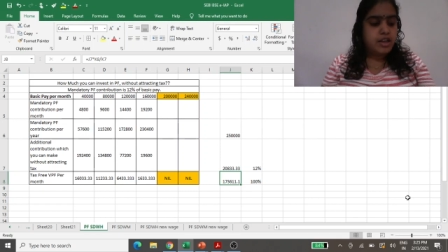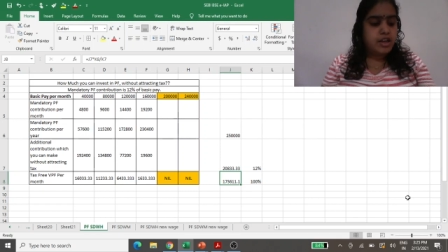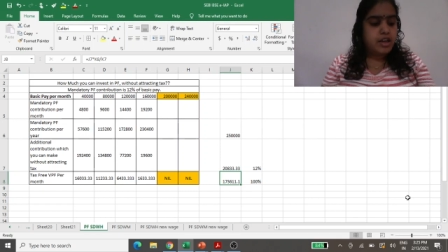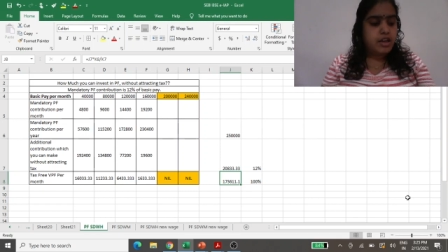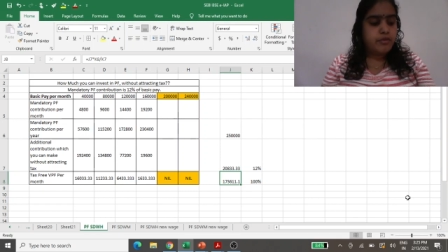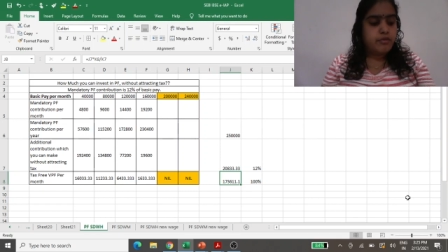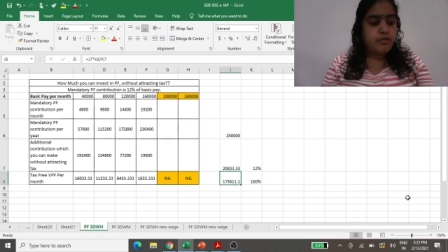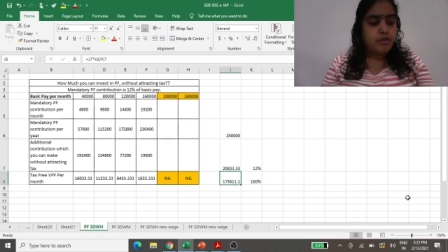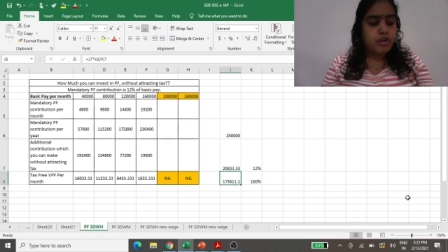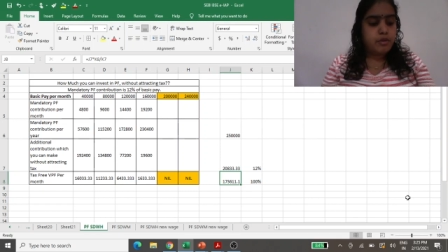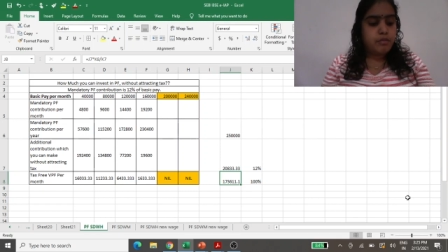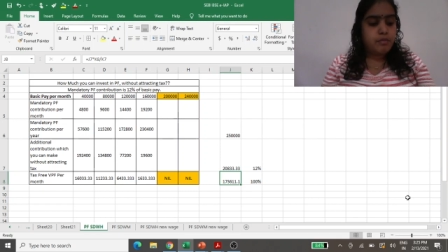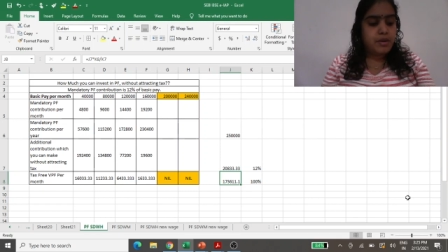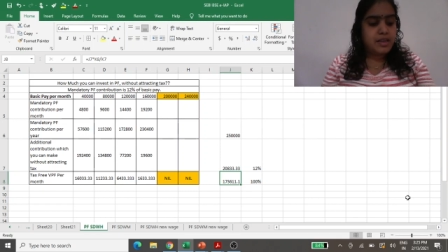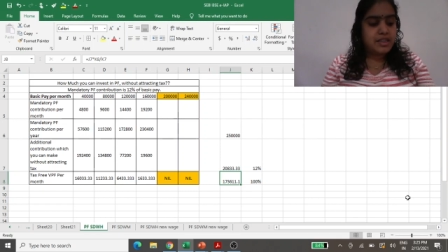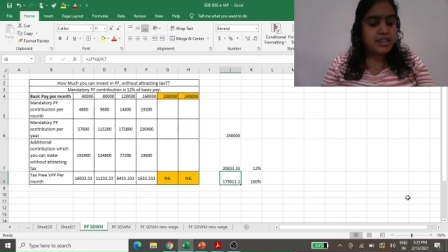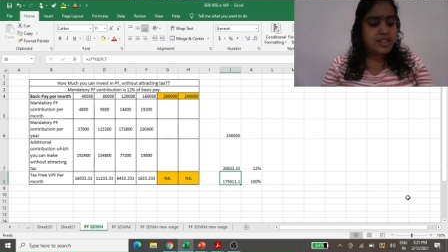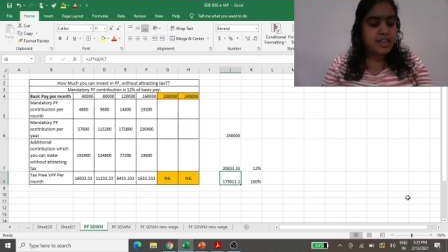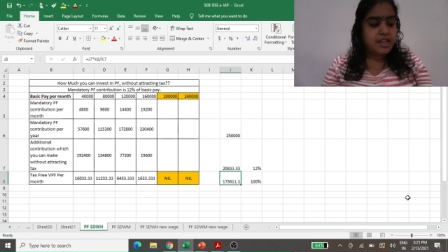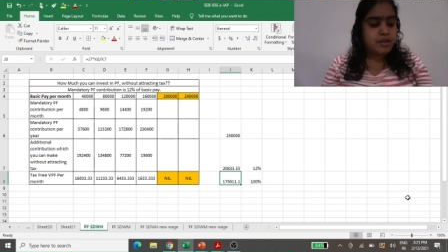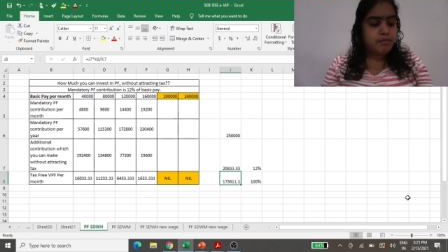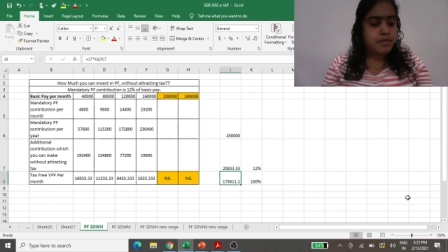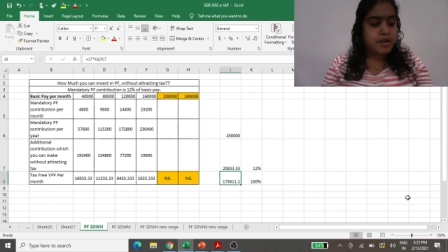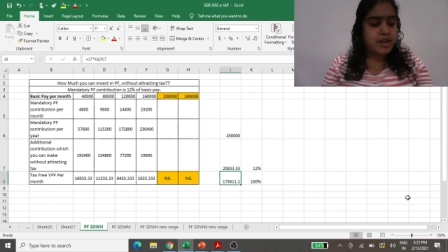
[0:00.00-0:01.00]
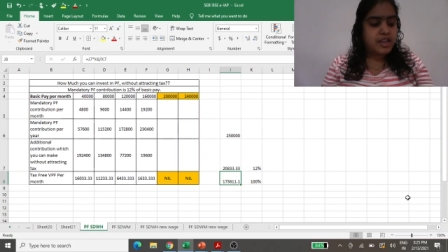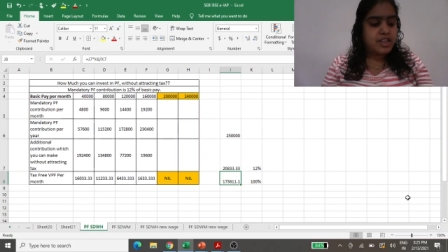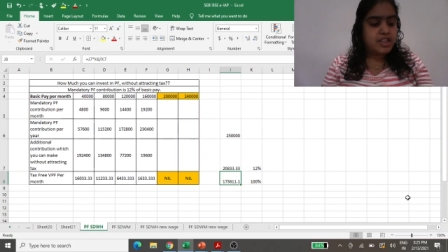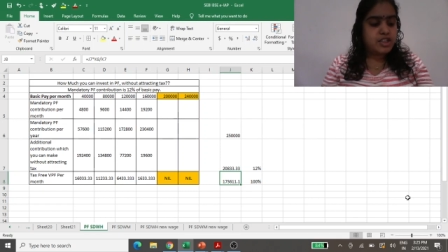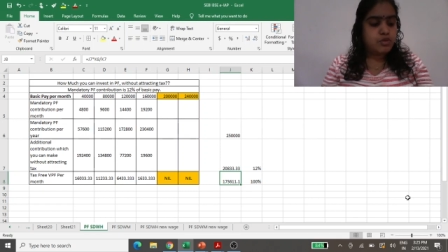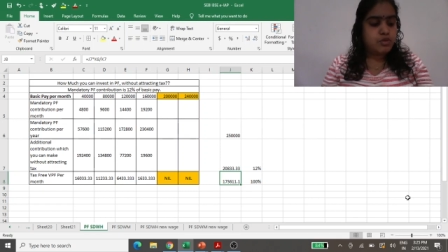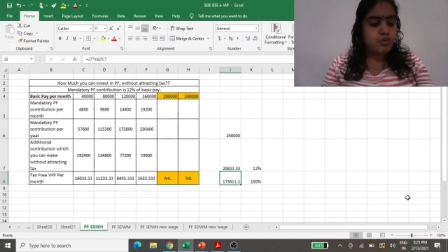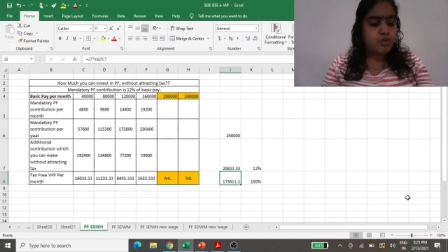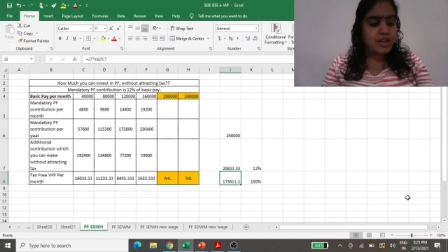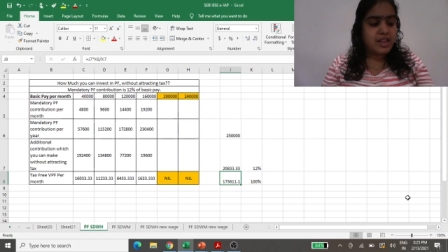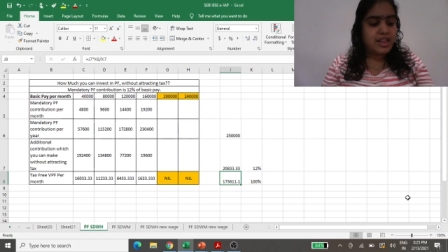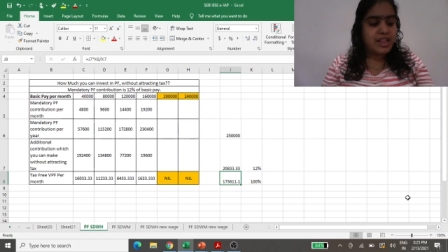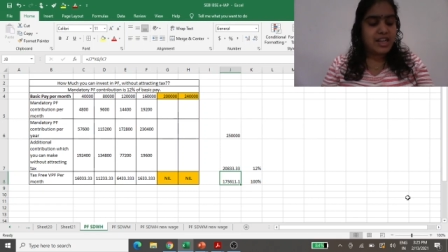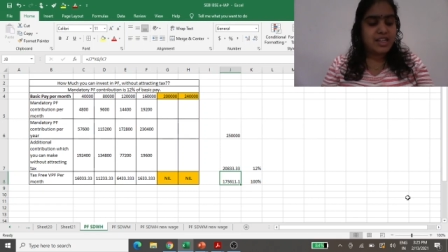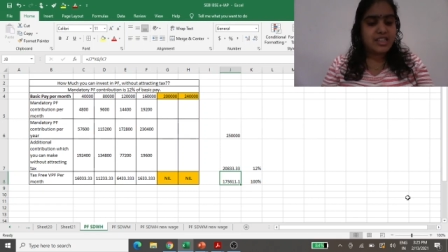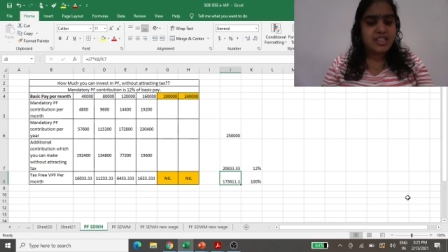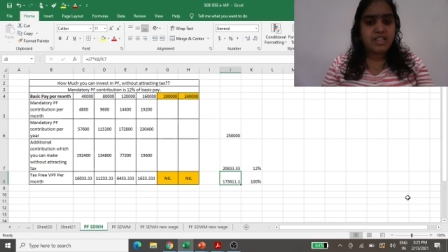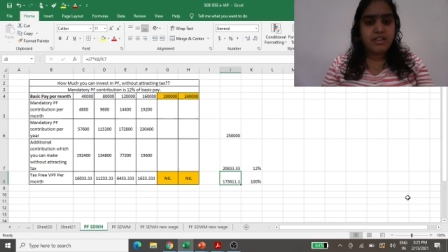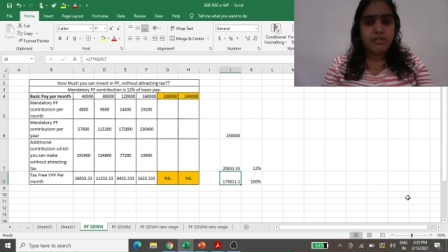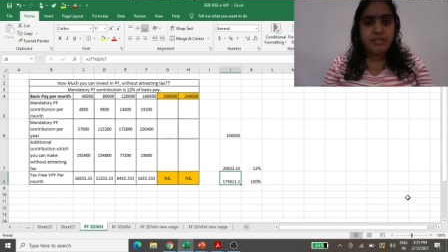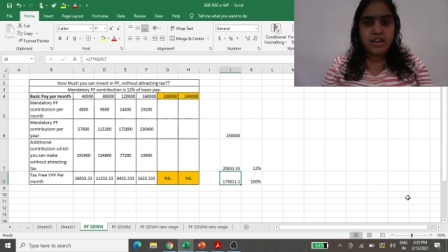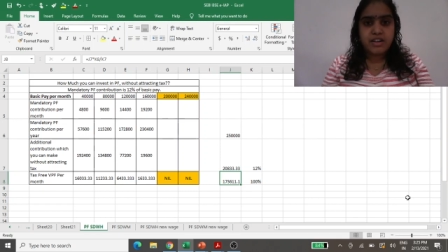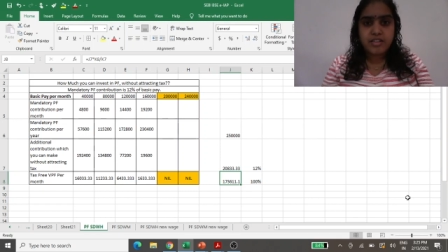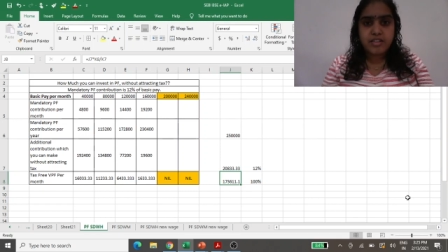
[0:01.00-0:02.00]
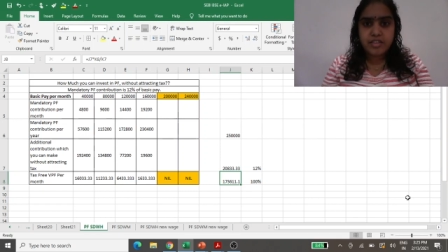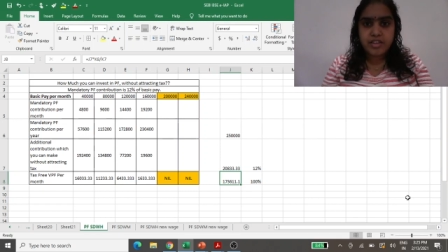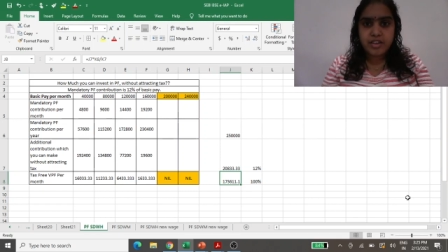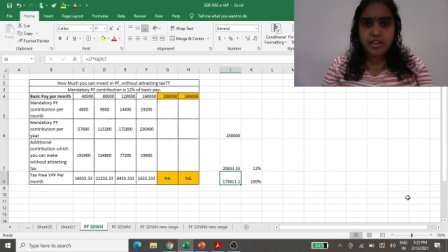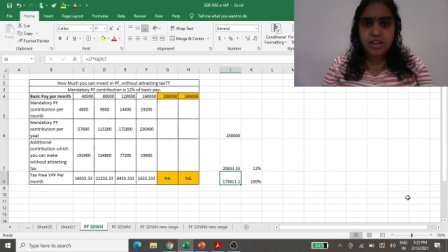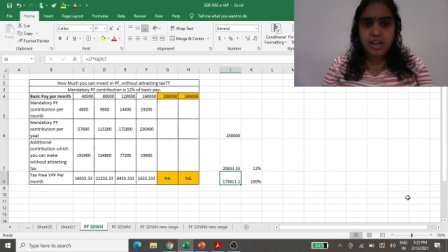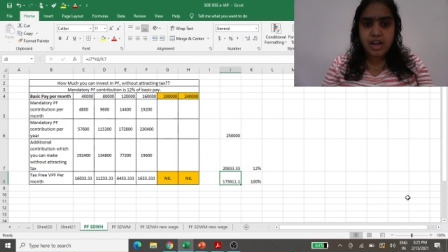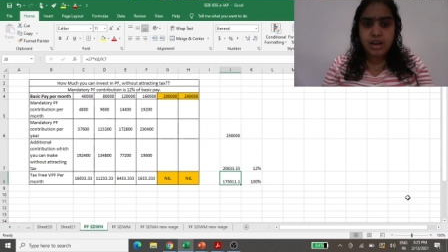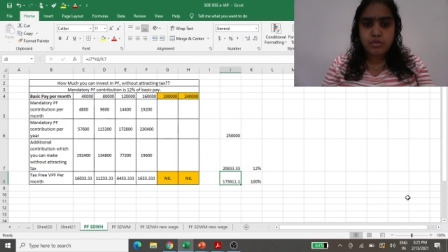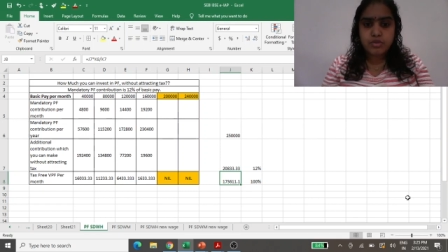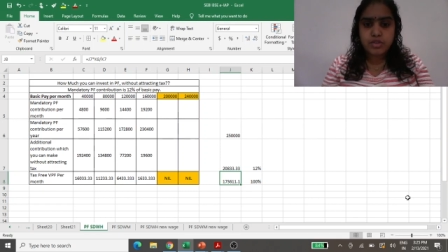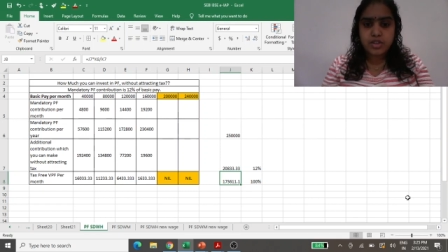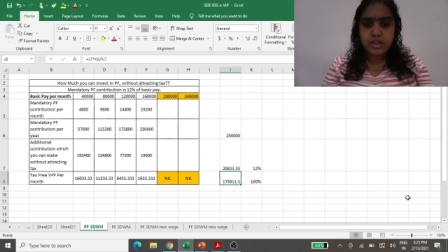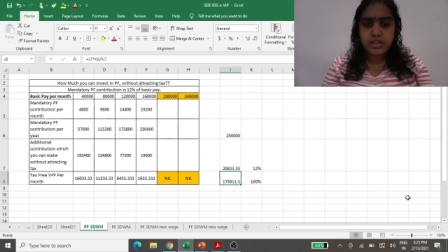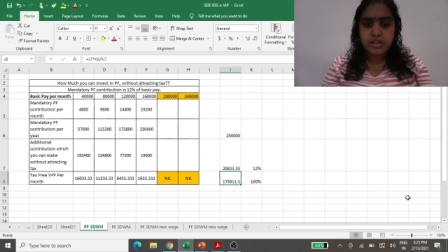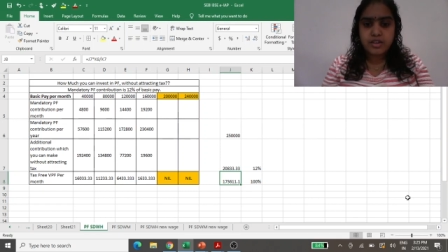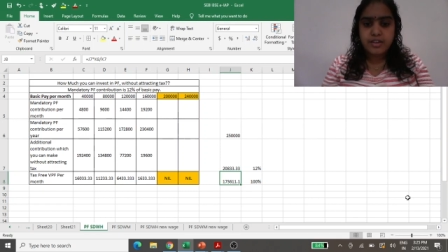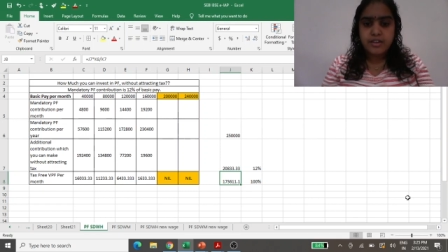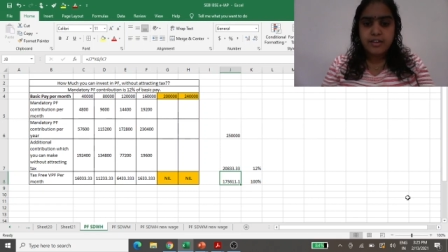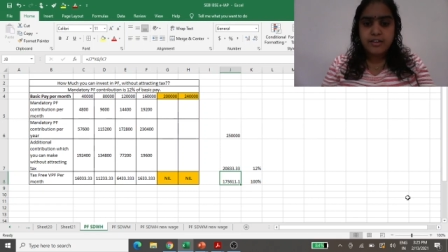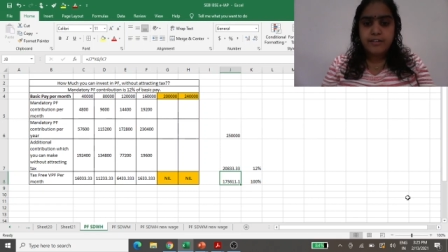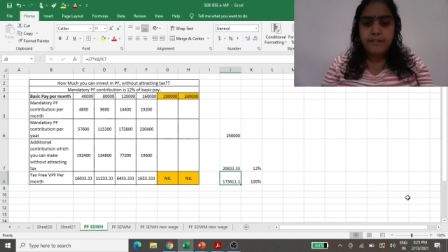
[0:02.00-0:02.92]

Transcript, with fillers: If your basic pay is 1,73,000,